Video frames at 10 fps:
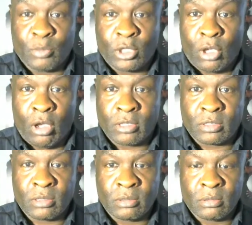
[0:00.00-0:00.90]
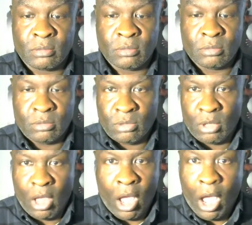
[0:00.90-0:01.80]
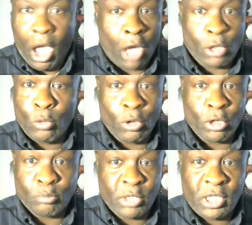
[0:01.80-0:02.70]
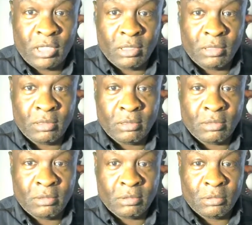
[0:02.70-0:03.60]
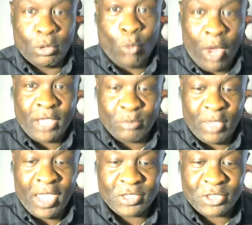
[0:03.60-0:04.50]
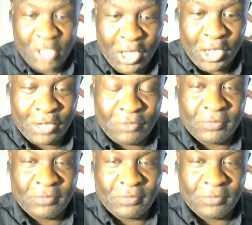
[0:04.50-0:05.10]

because I don't want to be the white man's slave.